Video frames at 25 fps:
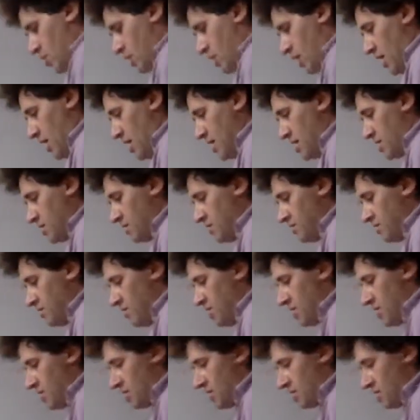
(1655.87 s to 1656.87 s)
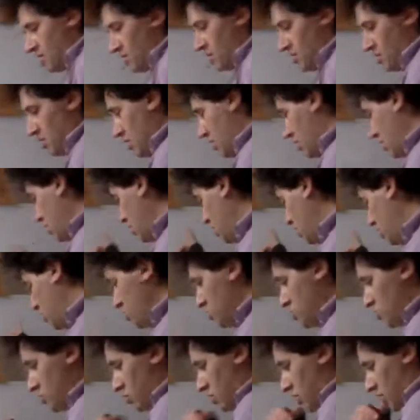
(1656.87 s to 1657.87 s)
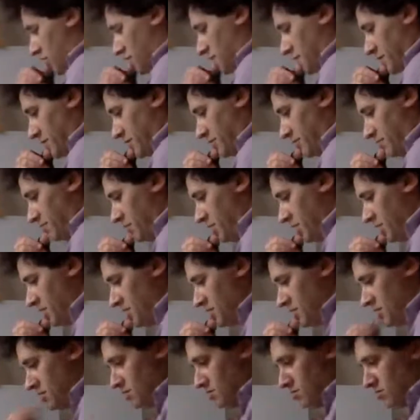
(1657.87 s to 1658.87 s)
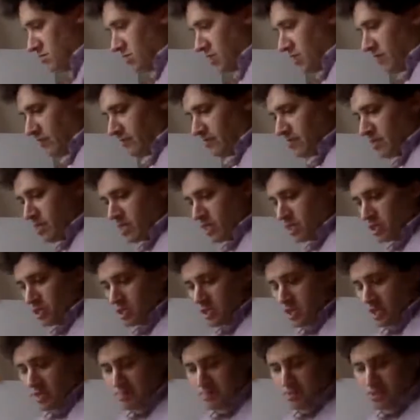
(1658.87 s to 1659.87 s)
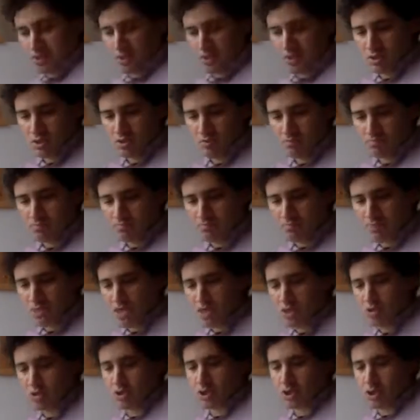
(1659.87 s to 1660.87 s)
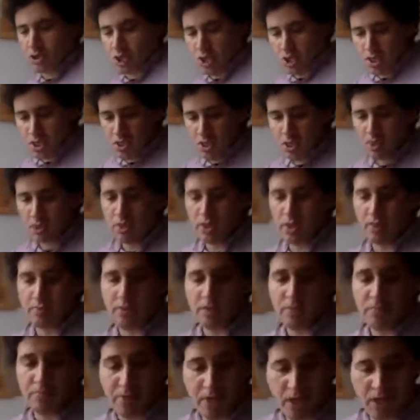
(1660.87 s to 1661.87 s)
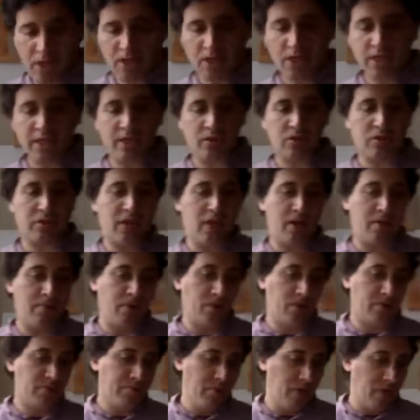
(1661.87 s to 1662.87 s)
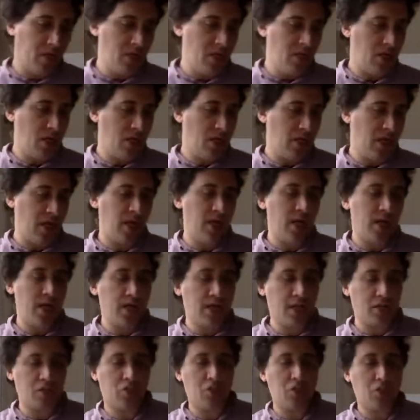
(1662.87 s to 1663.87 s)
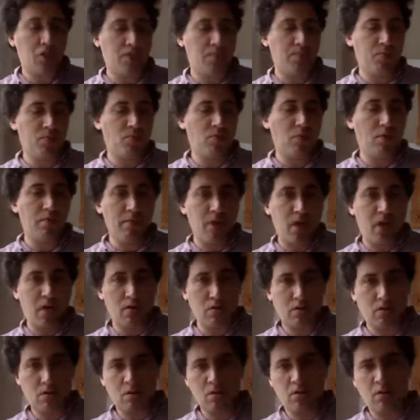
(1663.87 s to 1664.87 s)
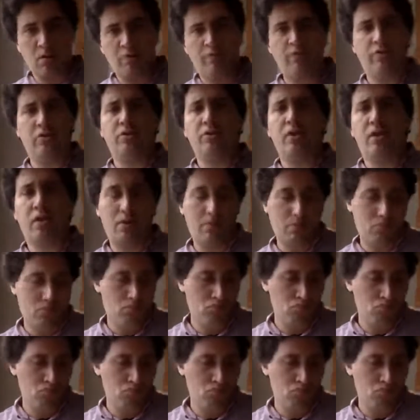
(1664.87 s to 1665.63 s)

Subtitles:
A can make an integer offer to B. If B accepts, he or she, namely B, gets that amount of money, and A gets to keep the remainder of the 10.